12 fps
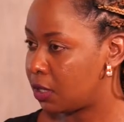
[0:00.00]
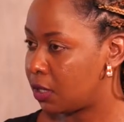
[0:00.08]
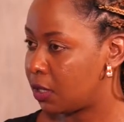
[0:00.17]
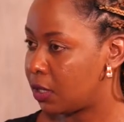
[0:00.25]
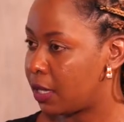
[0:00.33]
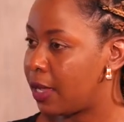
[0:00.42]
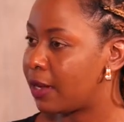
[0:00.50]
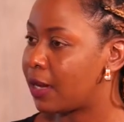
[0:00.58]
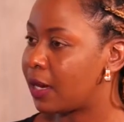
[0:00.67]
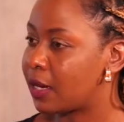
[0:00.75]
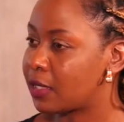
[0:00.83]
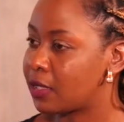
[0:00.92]
and
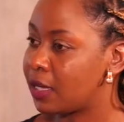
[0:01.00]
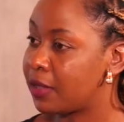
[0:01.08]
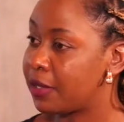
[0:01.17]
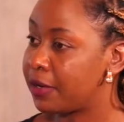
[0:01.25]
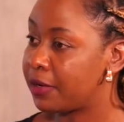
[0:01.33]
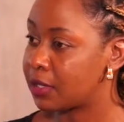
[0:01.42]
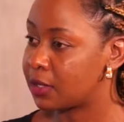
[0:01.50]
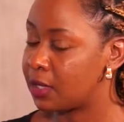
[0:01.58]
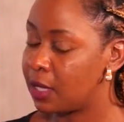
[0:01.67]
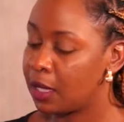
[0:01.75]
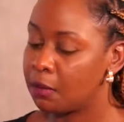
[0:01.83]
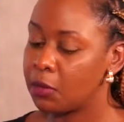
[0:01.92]
understand the risks,
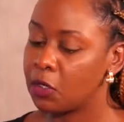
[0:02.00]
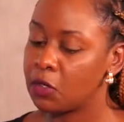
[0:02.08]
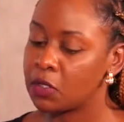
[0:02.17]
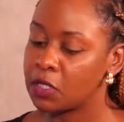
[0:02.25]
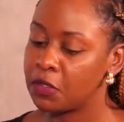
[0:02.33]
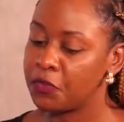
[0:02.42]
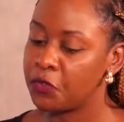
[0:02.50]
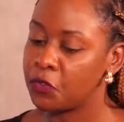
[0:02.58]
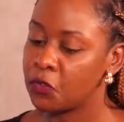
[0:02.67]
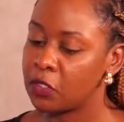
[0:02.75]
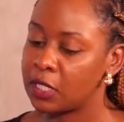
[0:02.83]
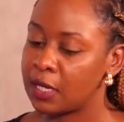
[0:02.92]
because if you do
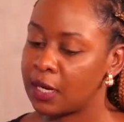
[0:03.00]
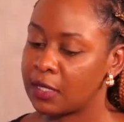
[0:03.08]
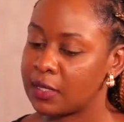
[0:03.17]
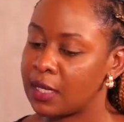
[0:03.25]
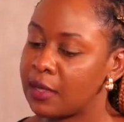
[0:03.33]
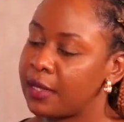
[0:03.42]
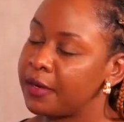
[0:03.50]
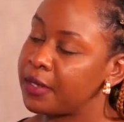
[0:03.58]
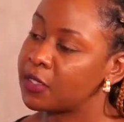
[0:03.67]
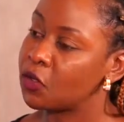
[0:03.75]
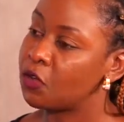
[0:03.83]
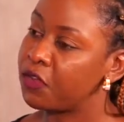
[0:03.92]
not understand the
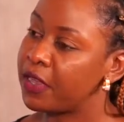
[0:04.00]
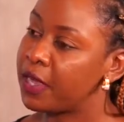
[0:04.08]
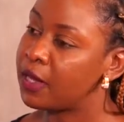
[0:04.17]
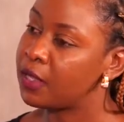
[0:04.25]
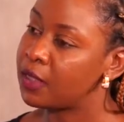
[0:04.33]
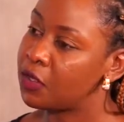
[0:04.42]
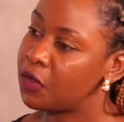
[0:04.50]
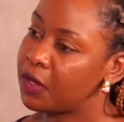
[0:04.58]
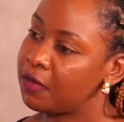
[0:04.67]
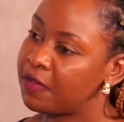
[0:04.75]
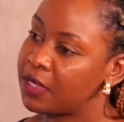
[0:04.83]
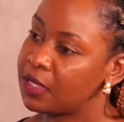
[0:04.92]
risk of anything you're
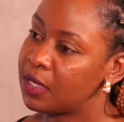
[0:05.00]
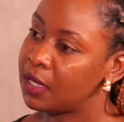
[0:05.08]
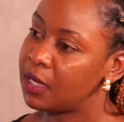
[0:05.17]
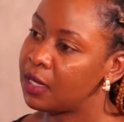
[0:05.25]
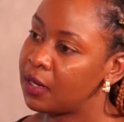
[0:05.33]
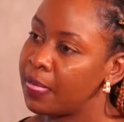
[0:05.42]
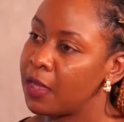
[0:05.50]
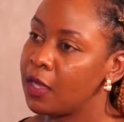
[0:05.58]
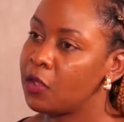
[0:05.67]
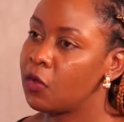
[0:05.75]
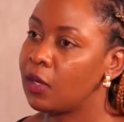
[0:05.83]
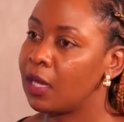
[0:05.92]
investing in,
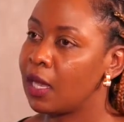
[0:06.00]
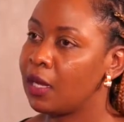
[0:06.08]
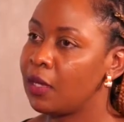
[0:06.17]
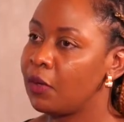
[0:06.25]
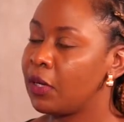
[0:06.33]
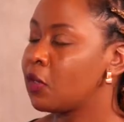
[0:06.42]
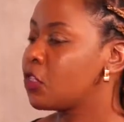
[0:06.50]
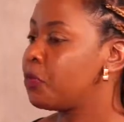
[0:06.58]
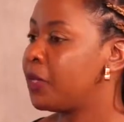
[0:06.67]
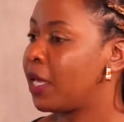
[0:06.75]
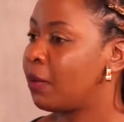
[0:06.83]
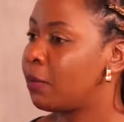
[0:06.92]
you clearly will not
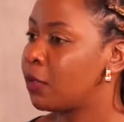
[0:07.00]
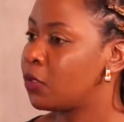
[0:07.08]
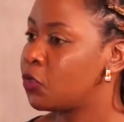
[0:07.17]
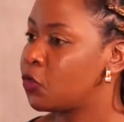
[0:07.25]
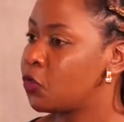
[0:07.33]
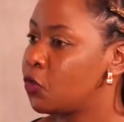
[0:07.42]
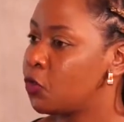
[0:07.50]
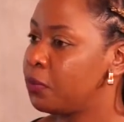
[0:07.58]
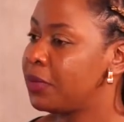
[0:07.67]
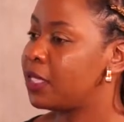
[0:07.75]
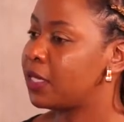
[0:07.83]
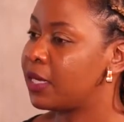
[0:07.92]
be able to
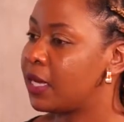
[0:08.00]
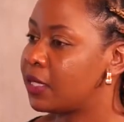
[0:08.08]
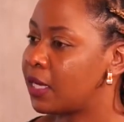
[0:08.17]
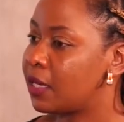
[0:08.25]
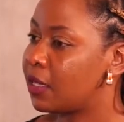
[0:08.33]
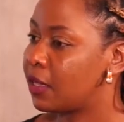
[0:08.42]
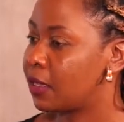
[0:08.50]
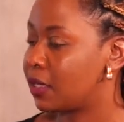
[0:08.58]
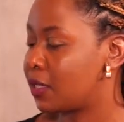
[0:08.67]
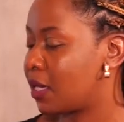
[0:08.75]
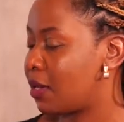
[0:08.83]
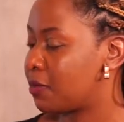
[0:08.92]
mitigate anything
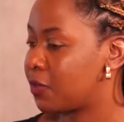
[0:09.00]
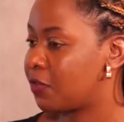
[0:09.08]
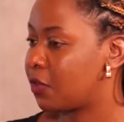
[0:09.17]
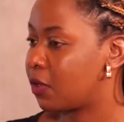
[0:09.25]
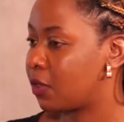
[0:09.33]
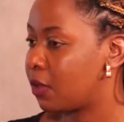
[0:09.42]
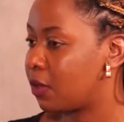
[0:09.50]
that comes forth.